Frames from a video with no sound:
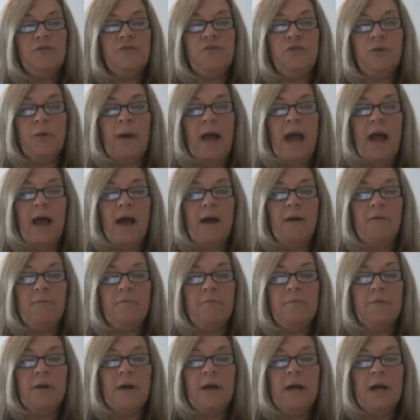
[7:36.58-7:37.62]
Do I
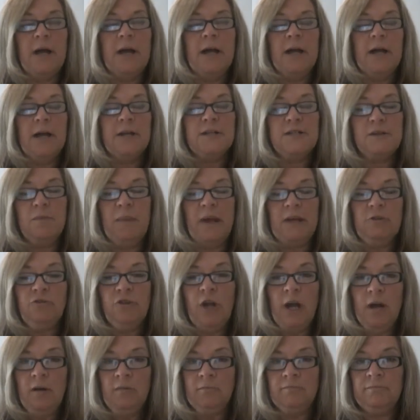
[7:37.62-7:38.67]
have
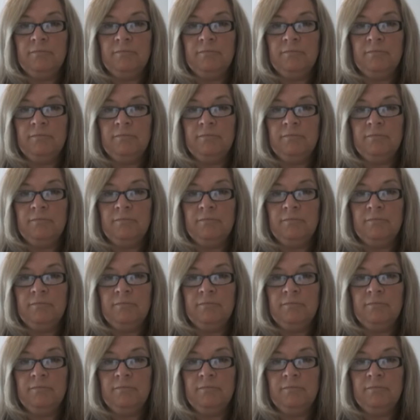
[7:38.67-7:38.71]
dementia?